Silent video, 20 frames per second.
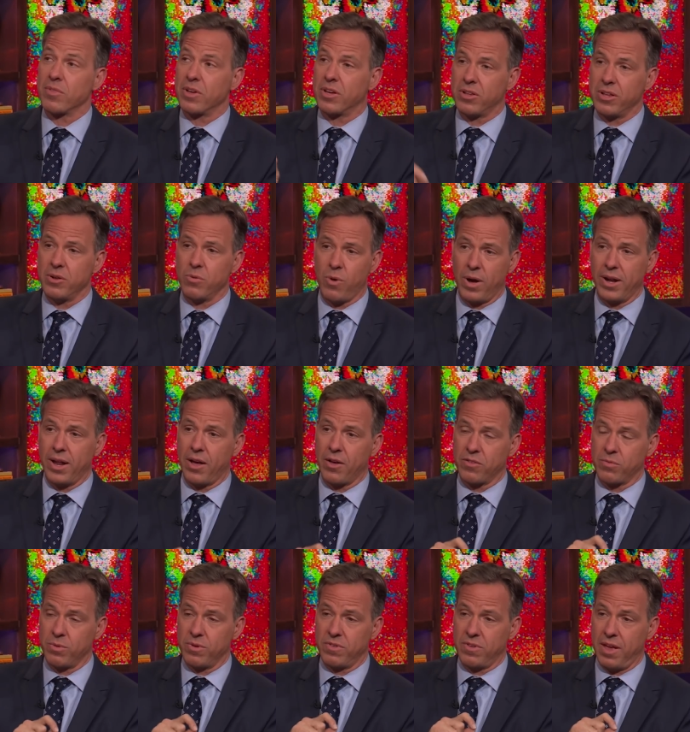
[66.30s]
the Clinton White
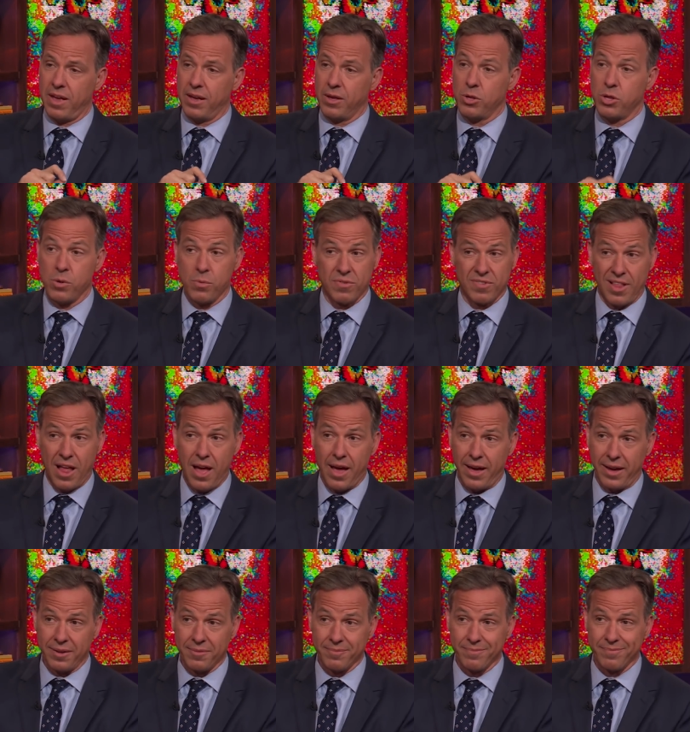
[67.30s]
House was saying she was lying.